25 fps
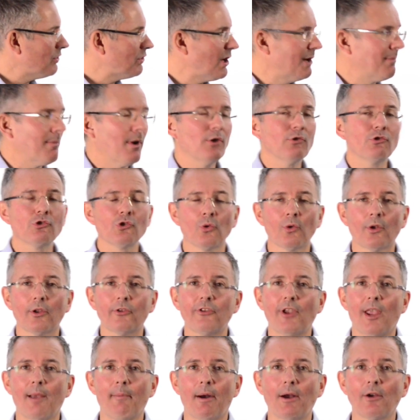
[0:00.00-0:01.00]
Jim
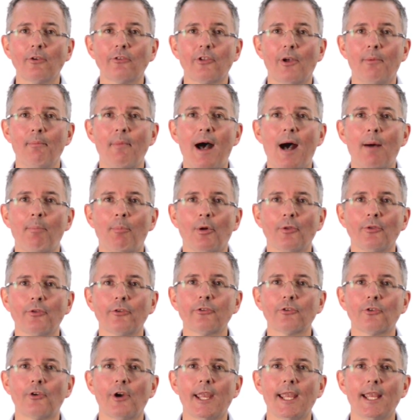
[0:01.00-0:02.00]
O'Shaughnessy amongst them up on the
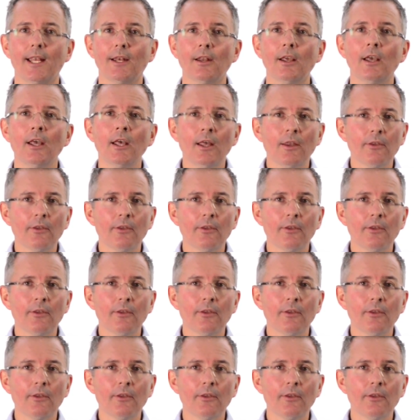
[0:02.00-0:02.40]
screen.